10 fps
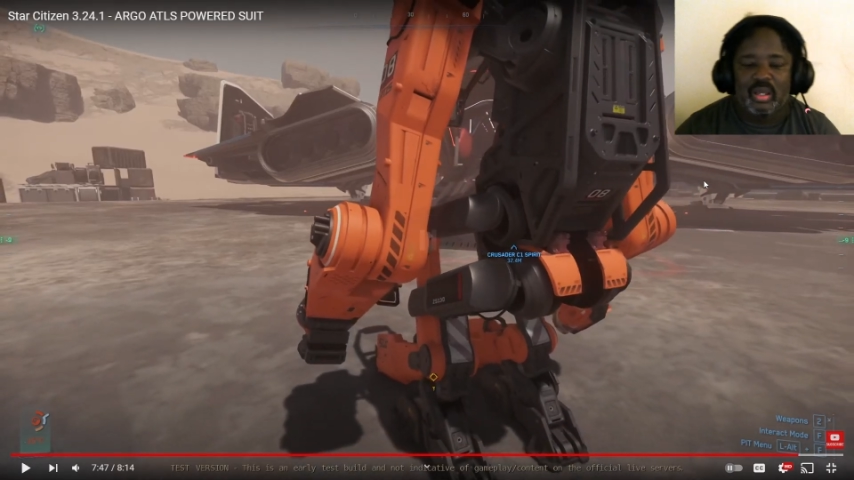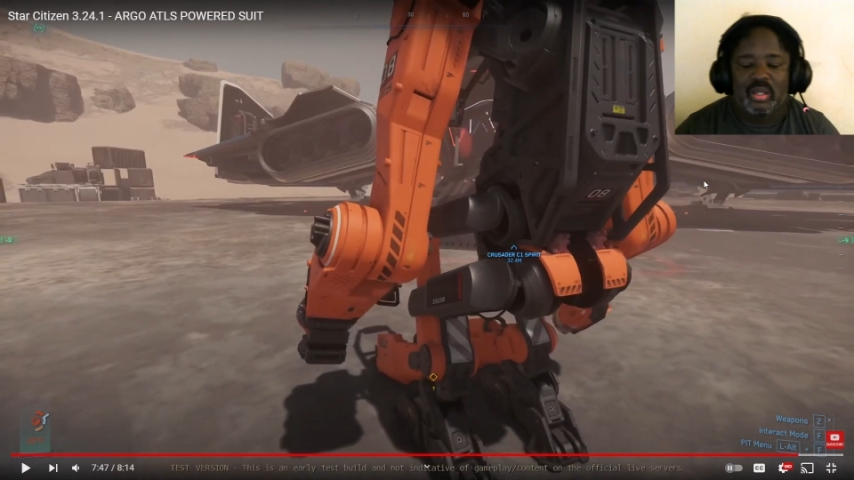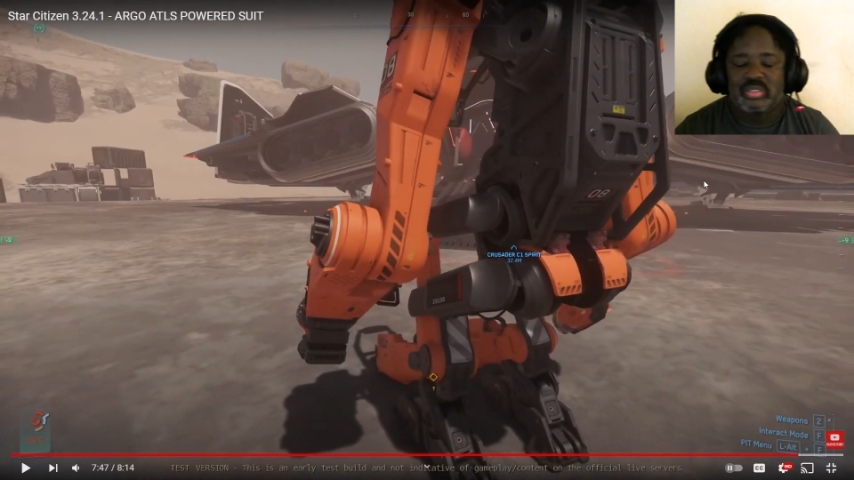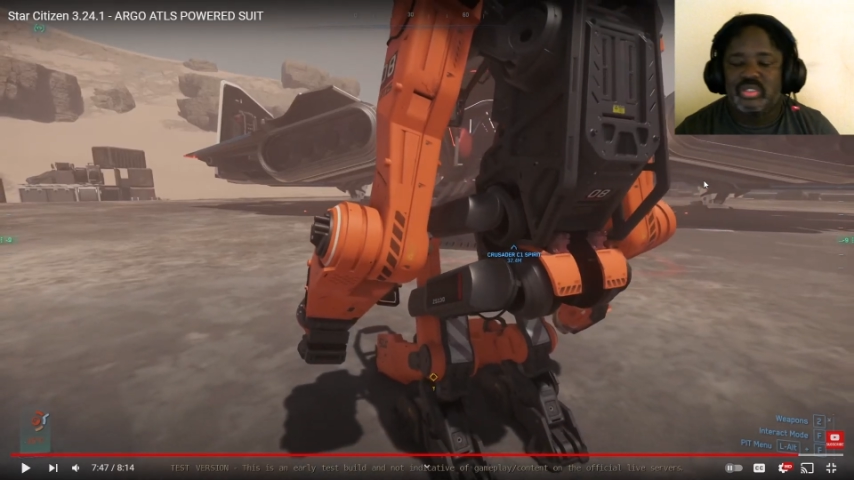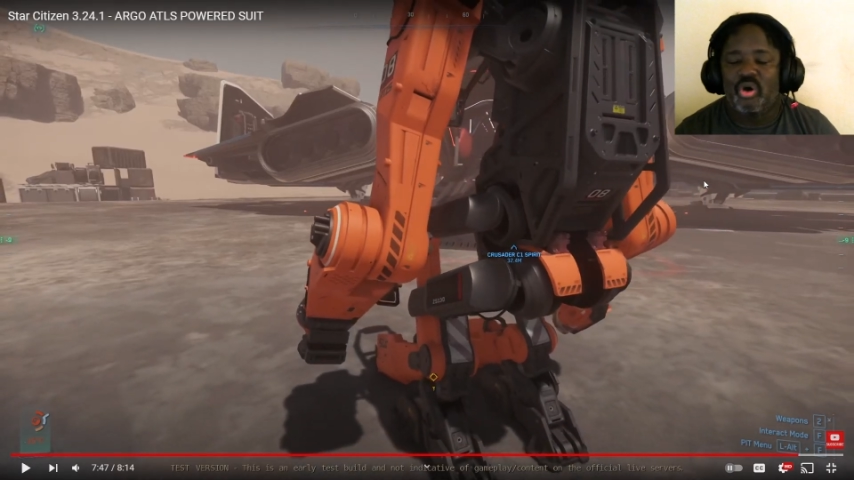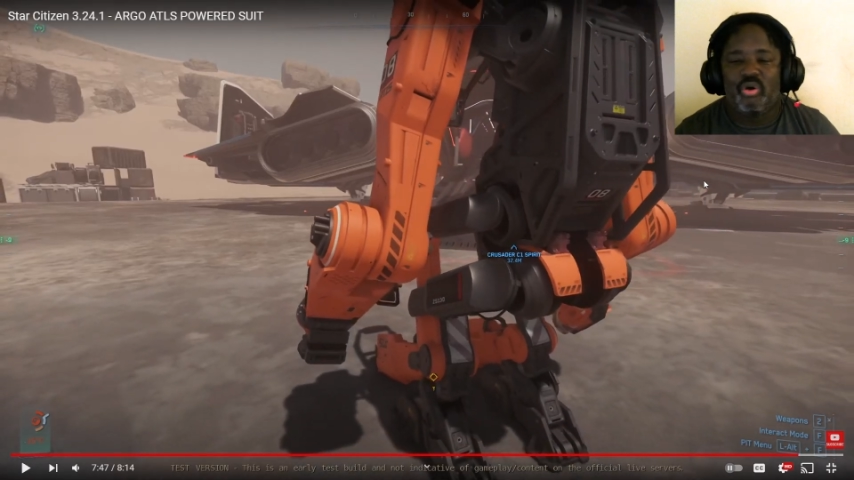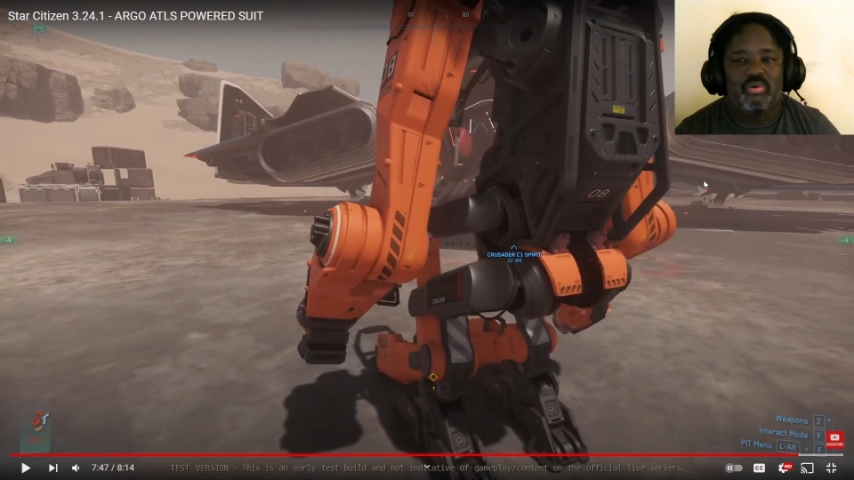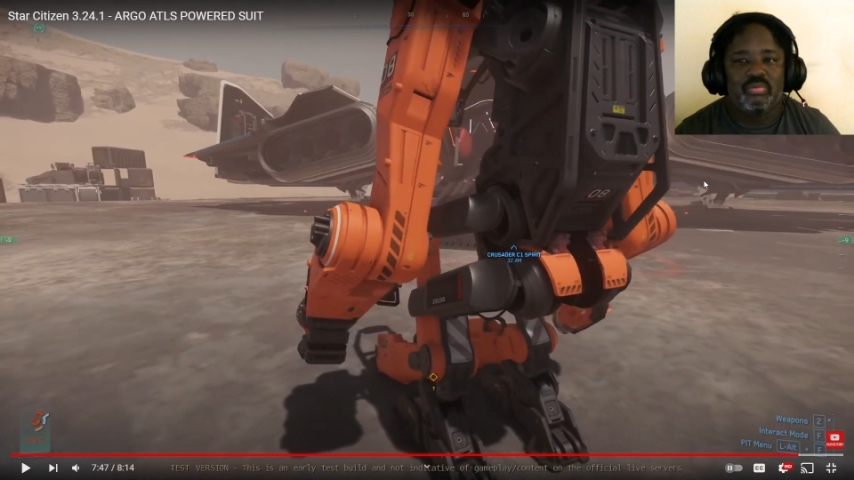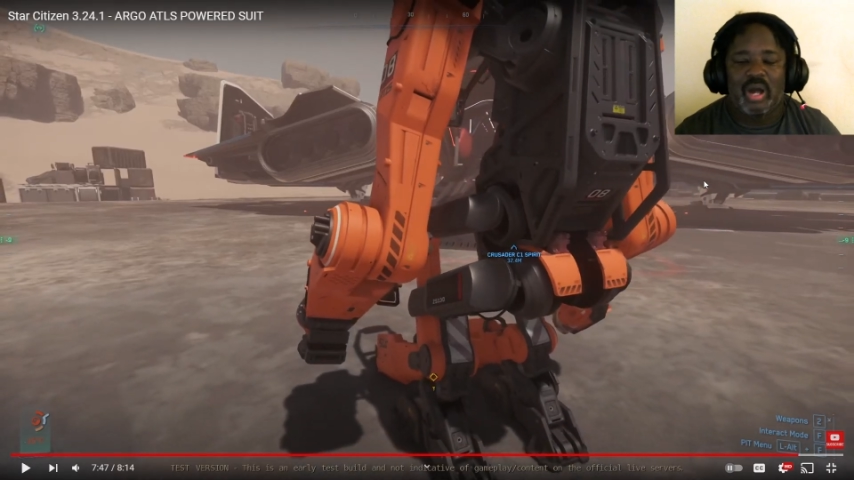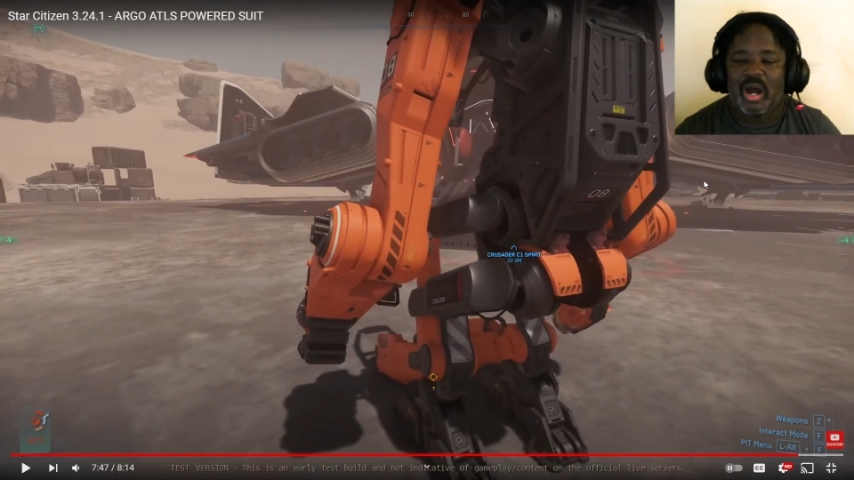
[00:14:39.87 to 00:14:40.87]

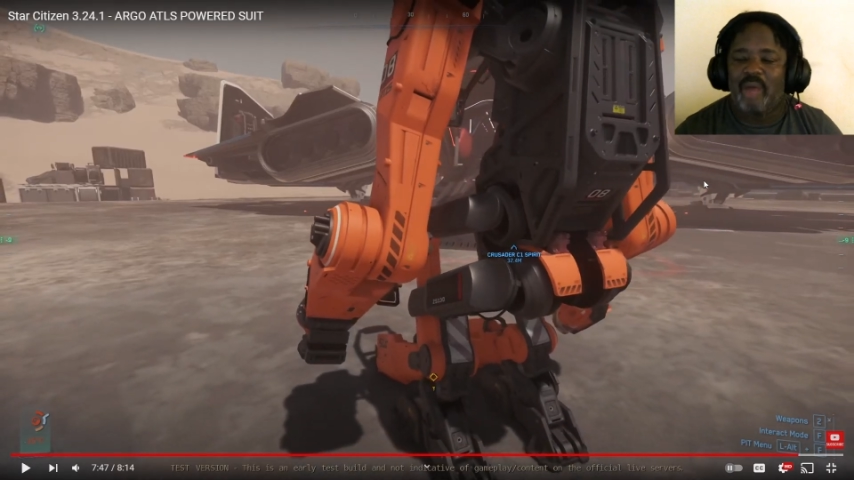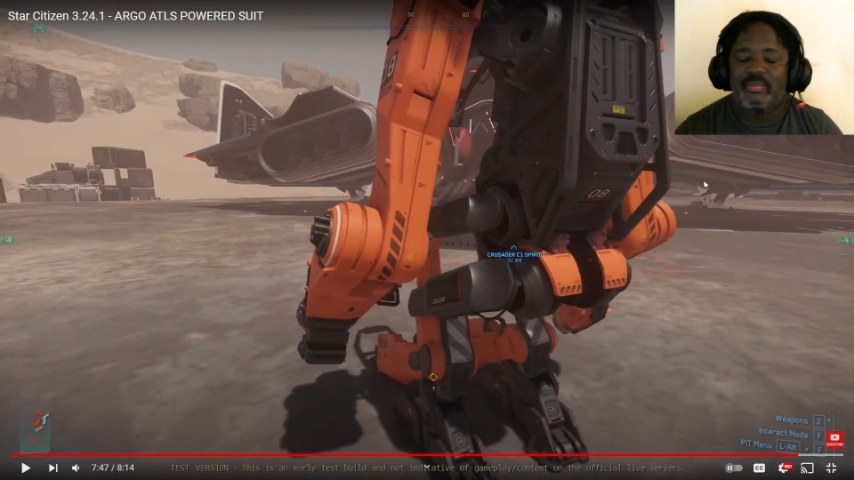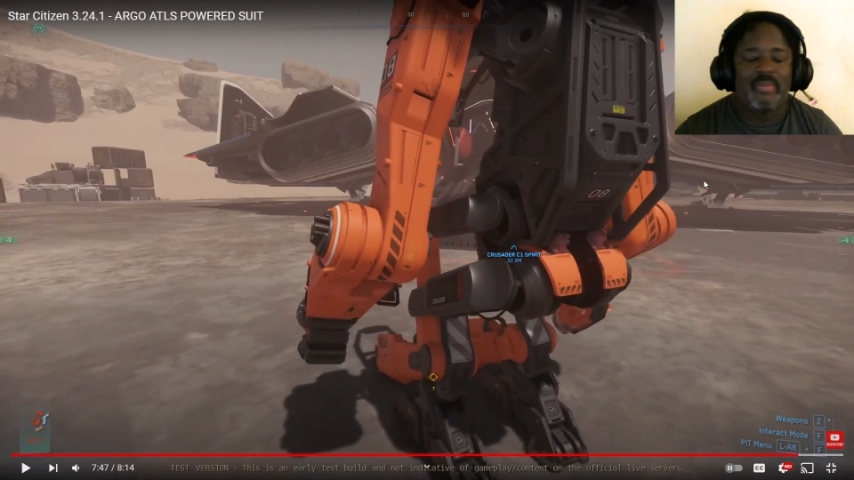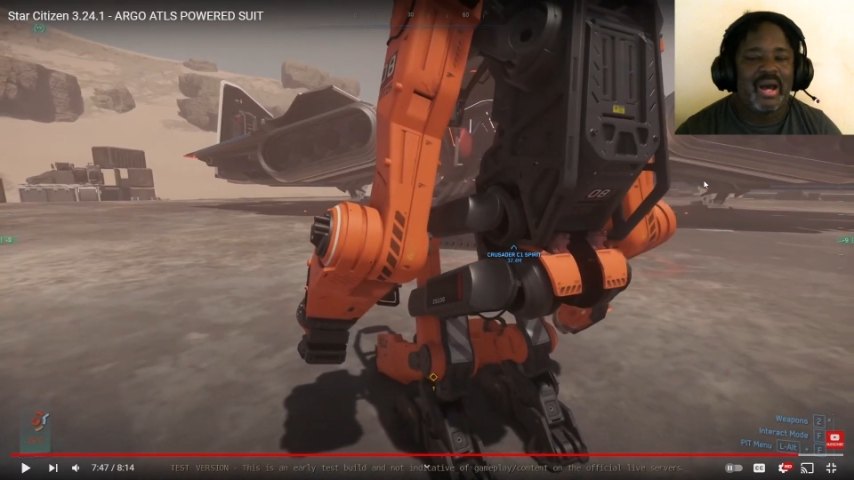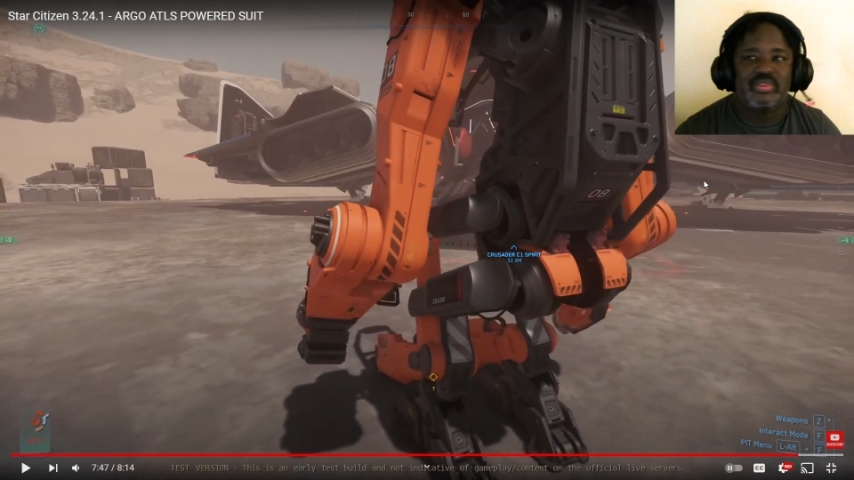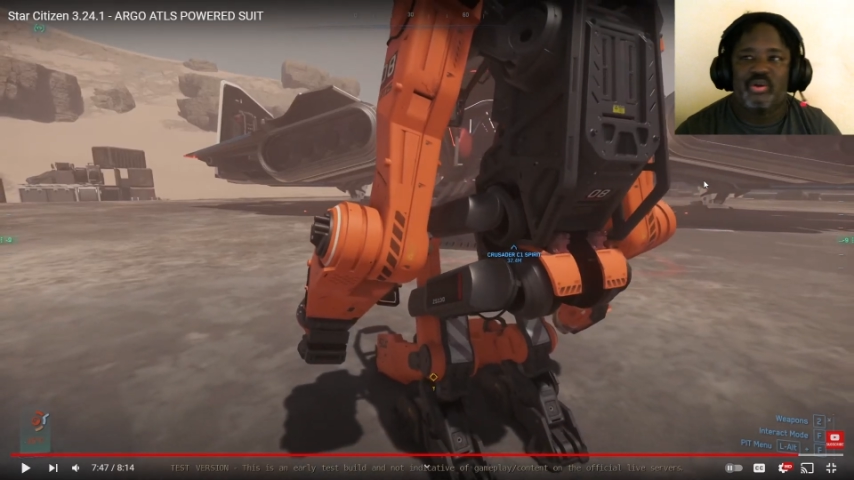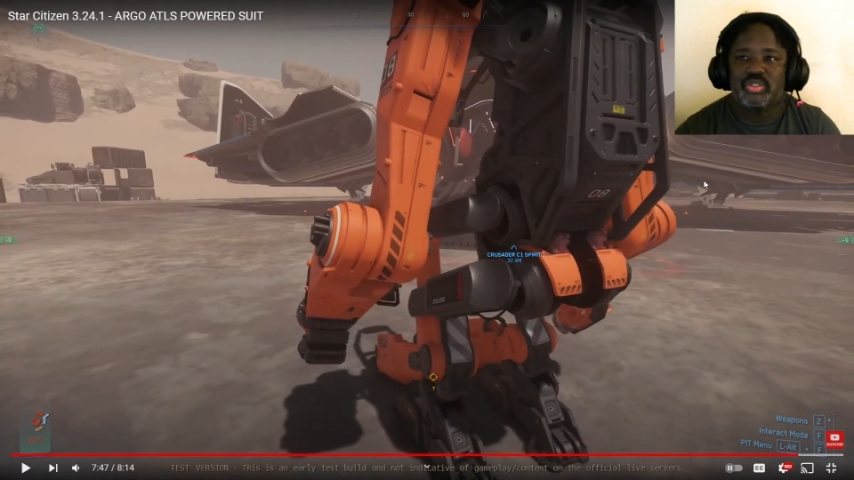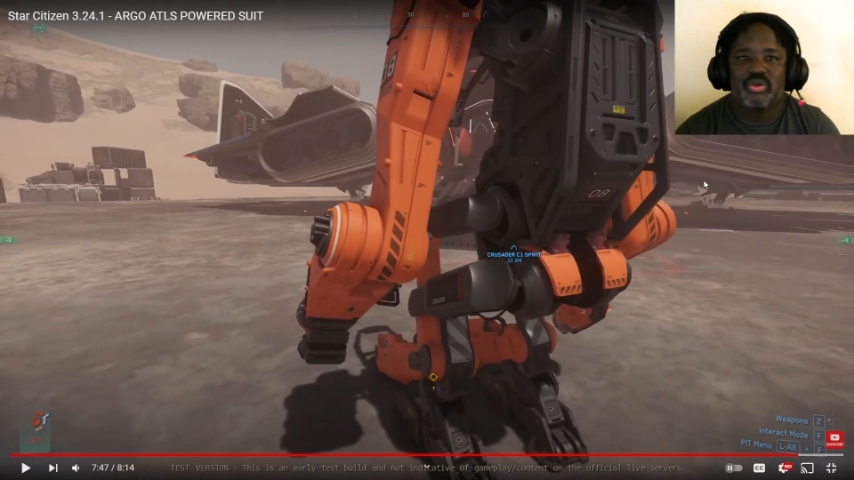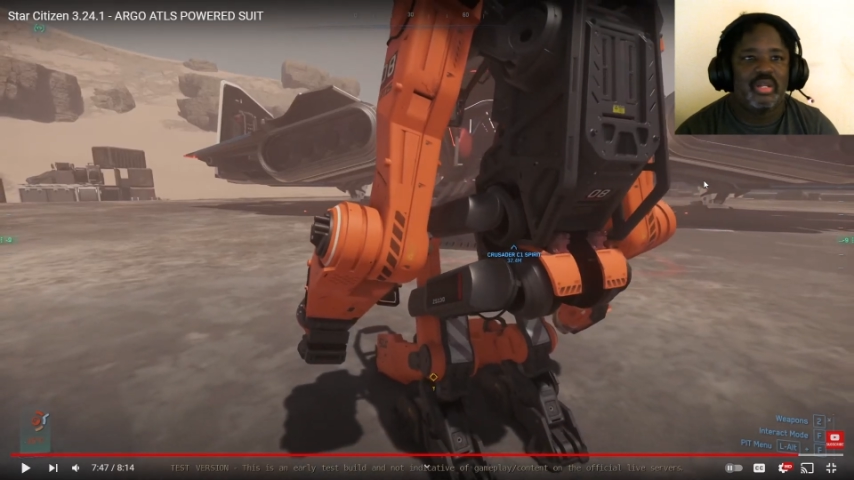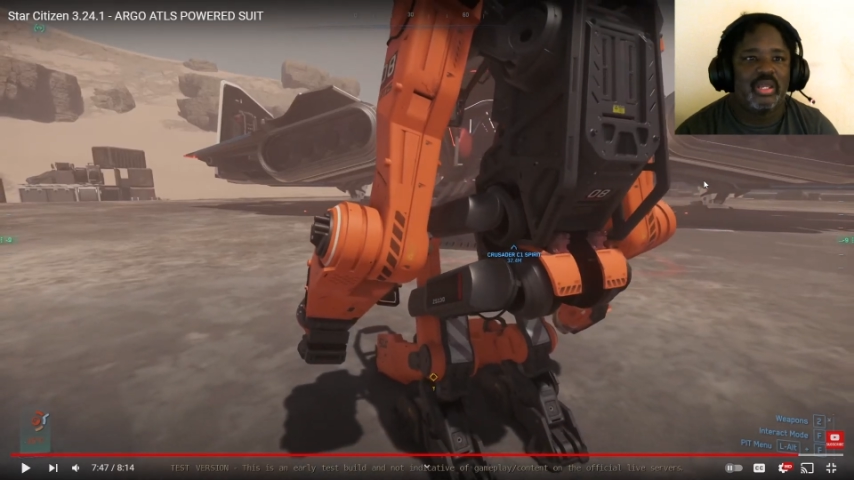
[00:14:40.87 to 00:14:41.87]
So my
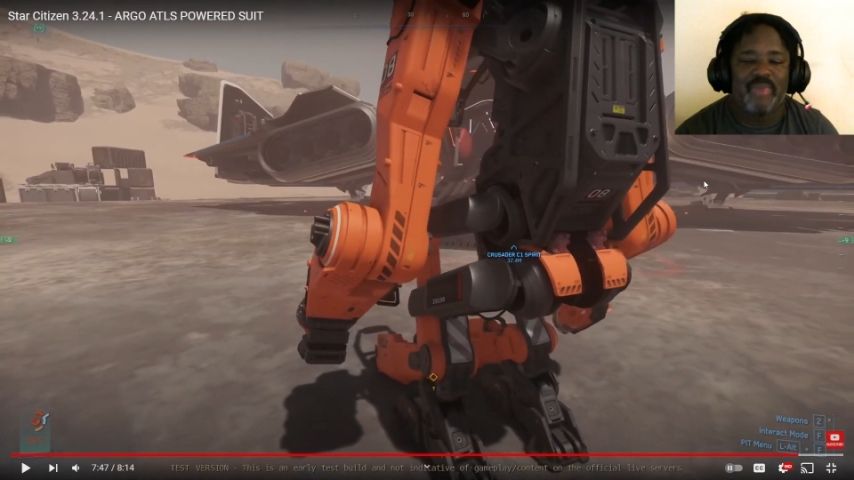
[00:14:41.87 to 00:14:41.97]
thoughts on it,